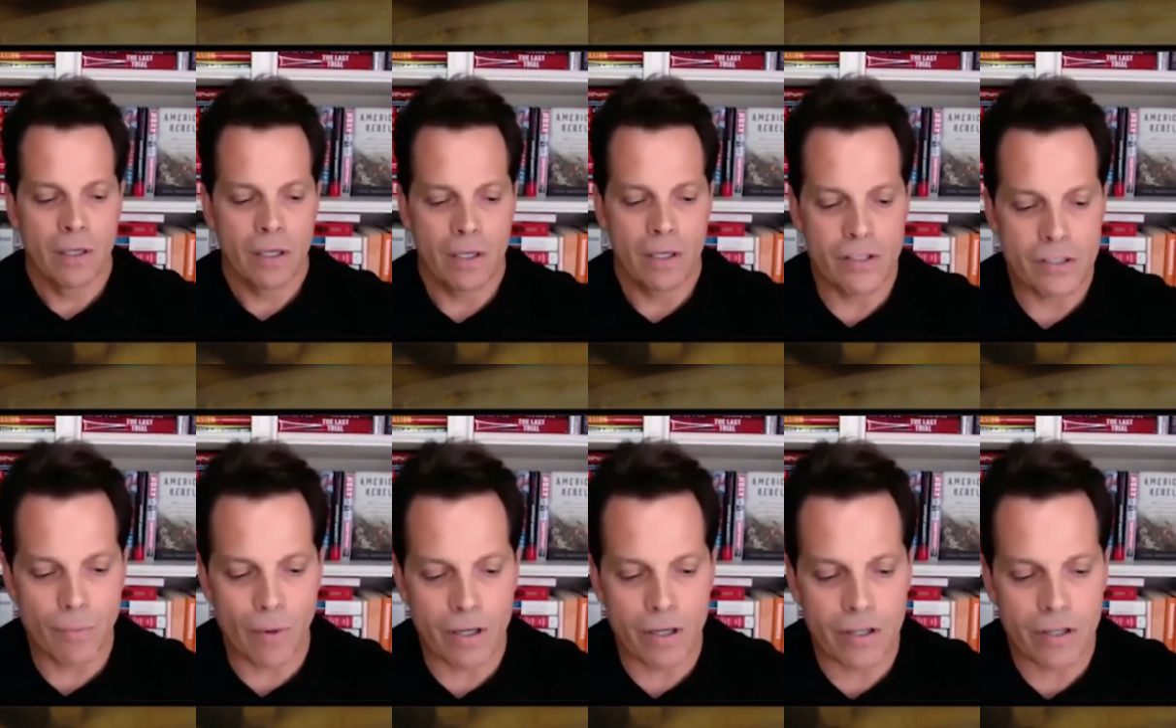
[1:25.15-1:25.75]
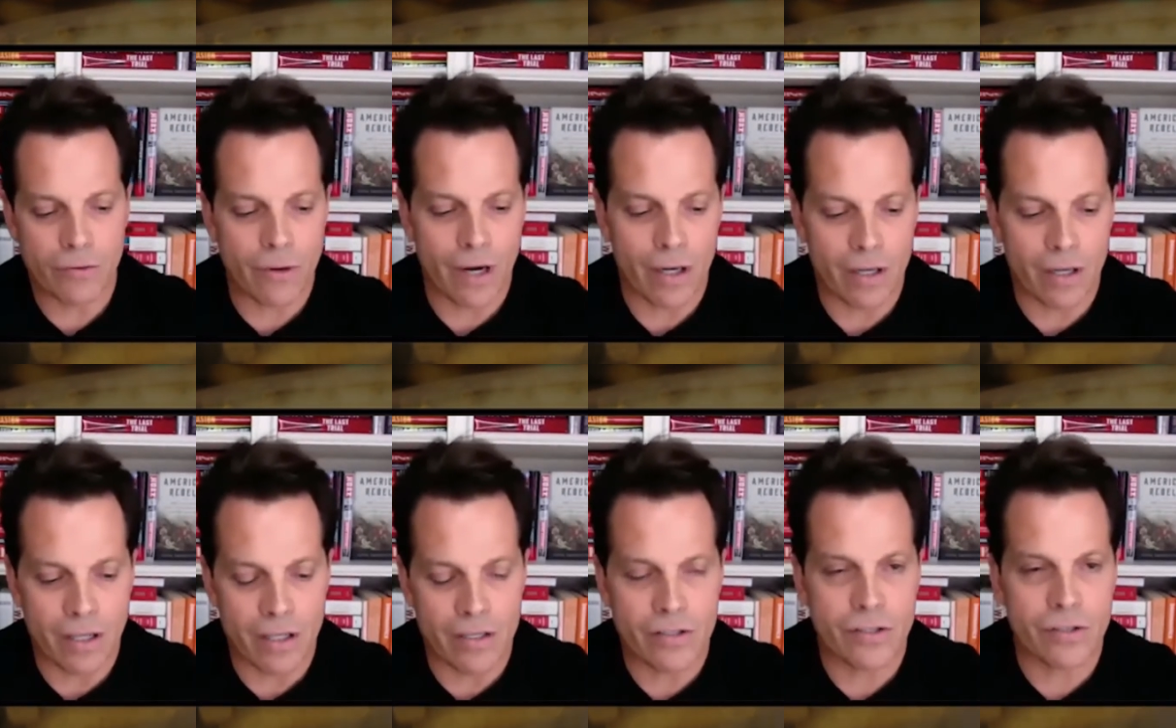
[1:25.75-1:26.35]
And this money
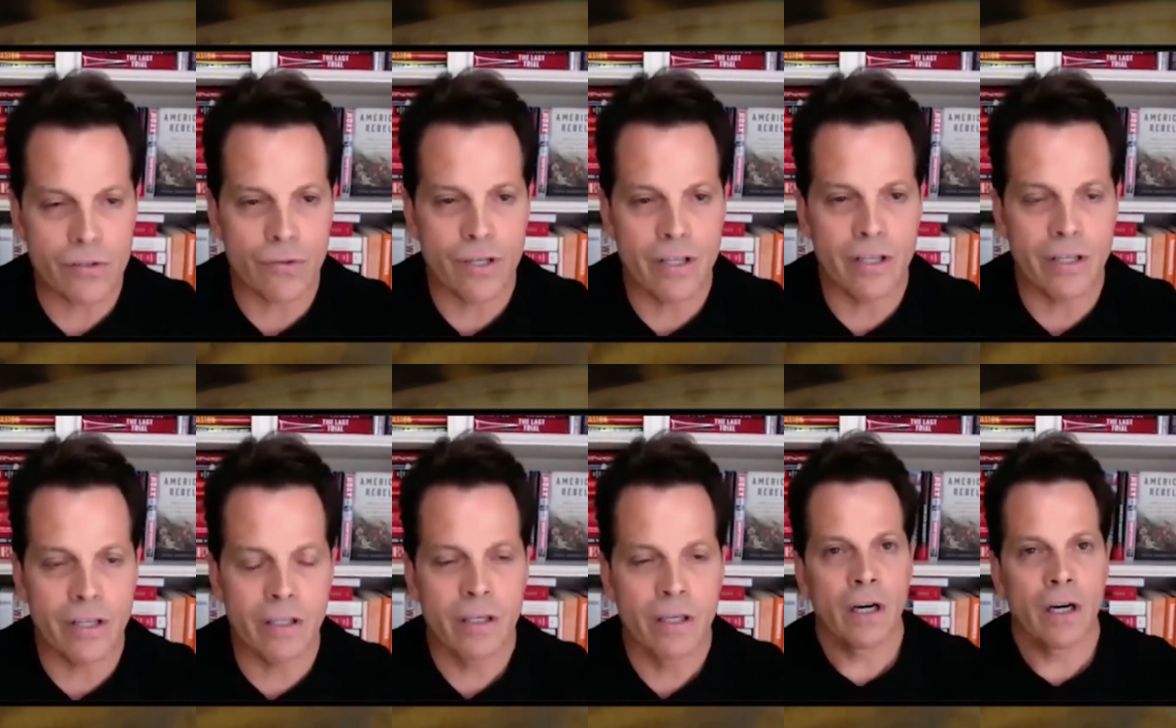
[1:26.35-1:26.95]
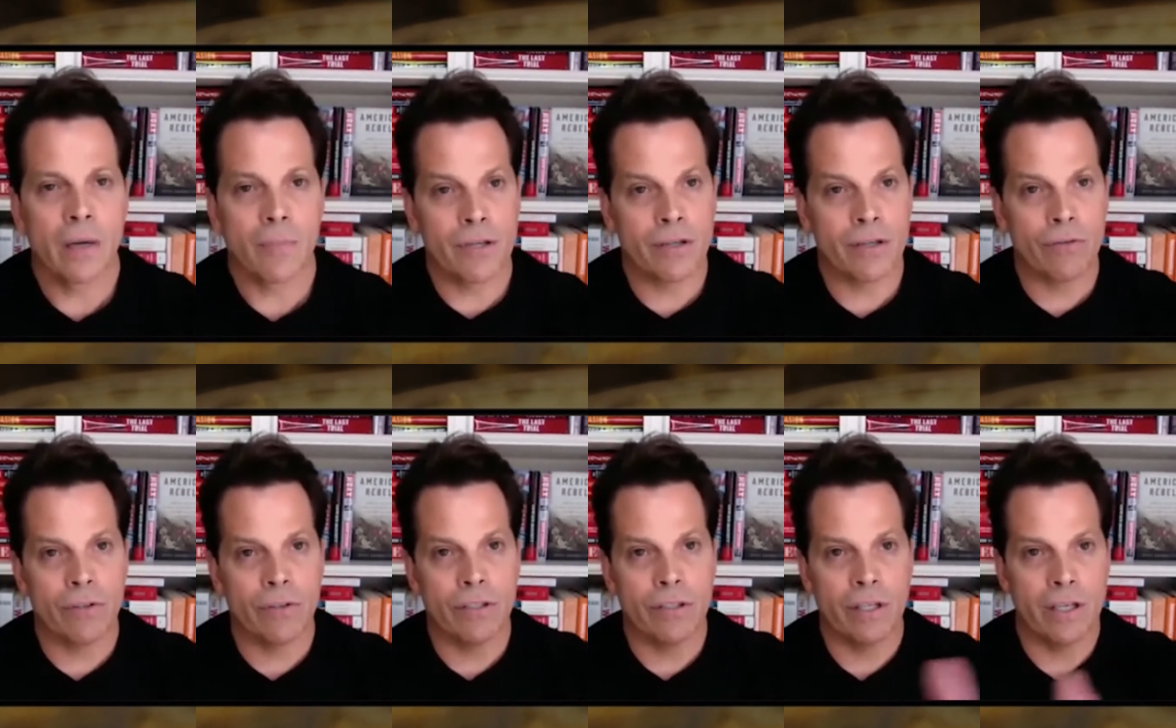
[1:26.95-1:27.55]
throughout history,
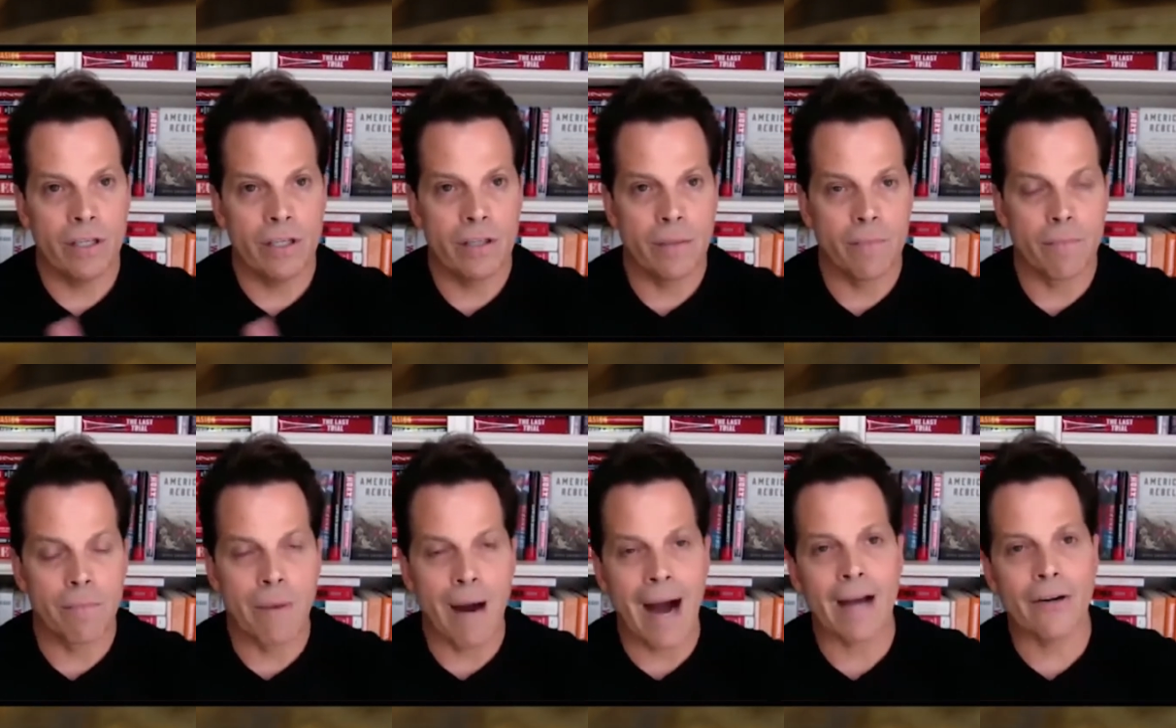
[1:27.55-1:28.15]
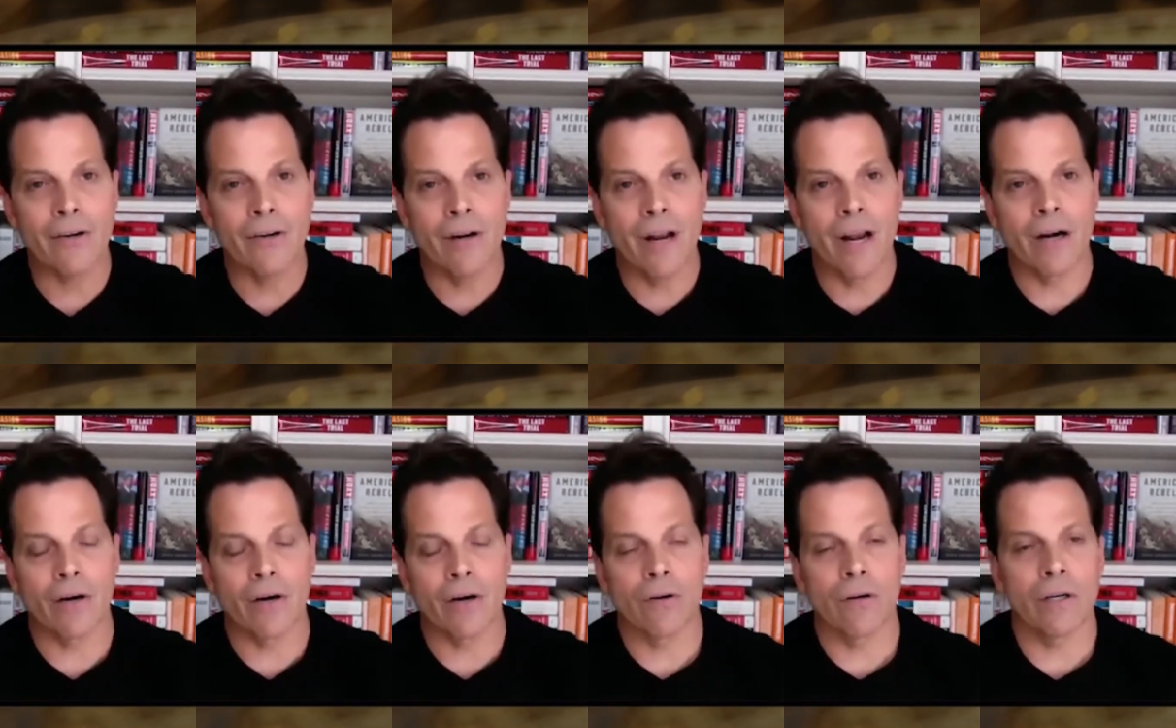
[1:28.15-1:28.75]
particularly in the modern
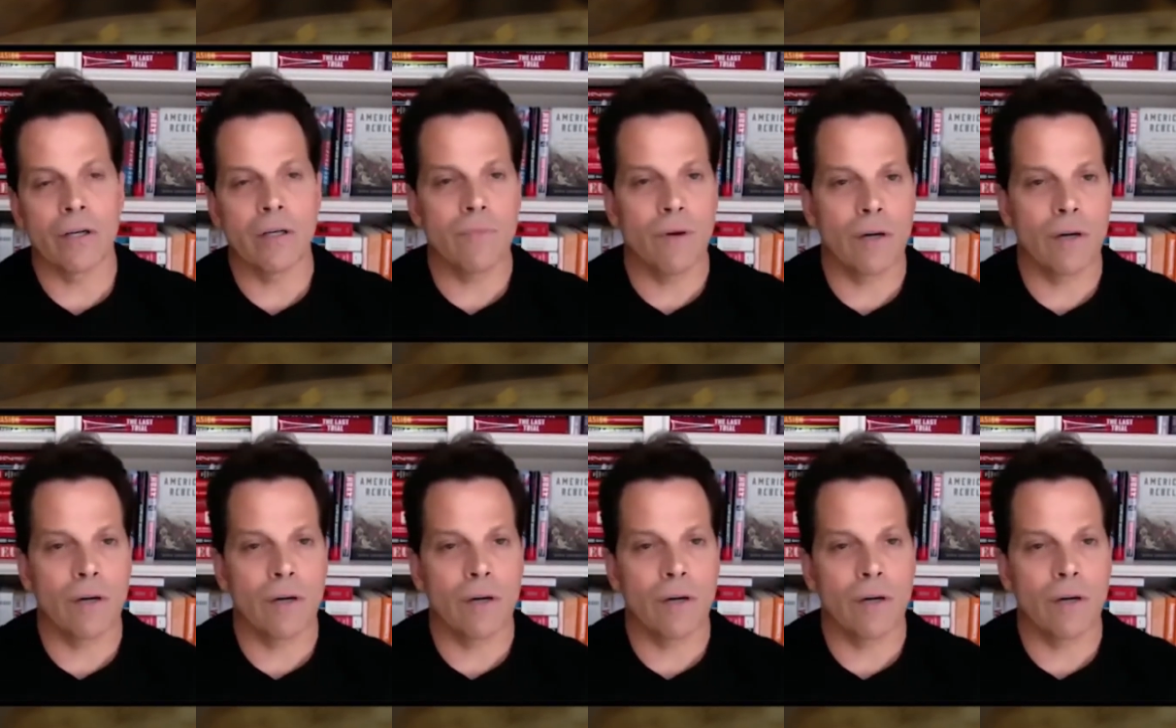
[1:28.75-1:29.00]
era,